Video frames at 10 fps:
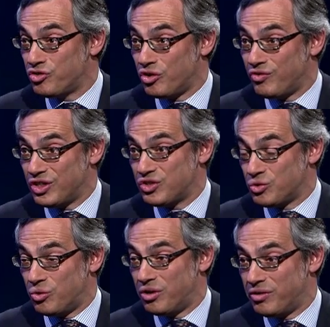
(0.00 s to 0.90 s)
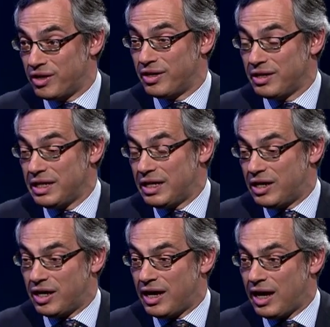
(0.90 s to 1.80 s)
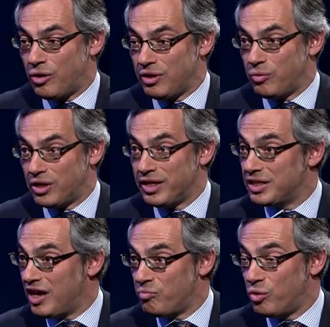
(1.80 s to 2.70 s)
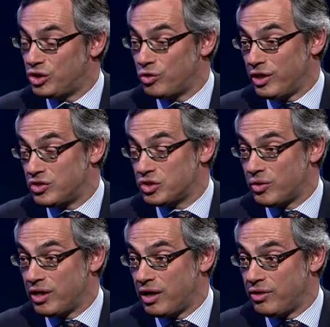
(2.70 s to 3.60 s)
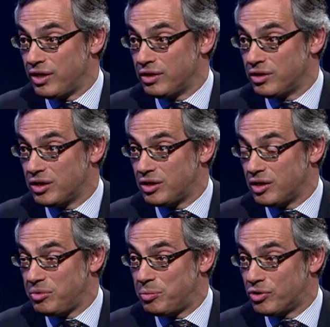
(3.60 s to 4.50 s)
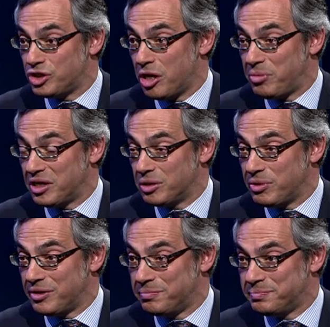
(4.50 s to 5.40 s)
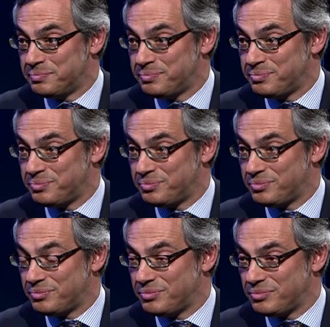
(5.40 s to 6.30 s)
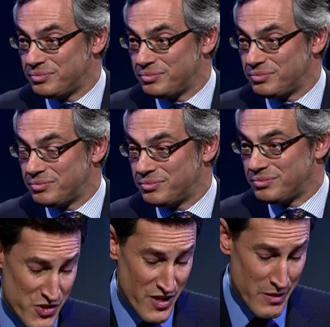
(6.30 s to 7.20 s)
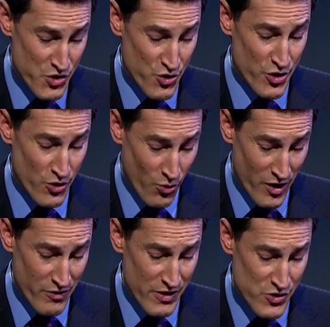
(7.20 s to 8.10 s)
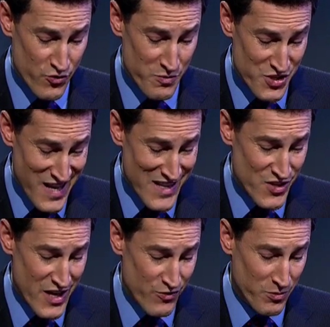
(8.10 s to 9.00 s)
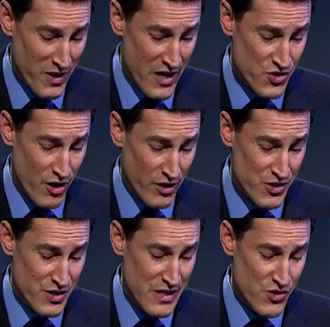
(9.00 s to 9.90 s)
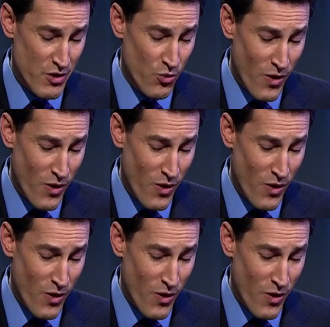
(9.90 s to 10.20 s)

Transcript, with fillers: service or uh, uh, how they would like to have more choice. So I, I think that uh, people are chomping at the bit. Here's some numbers that I'm sure you're aware of. These are from StatsCan from last August. These are the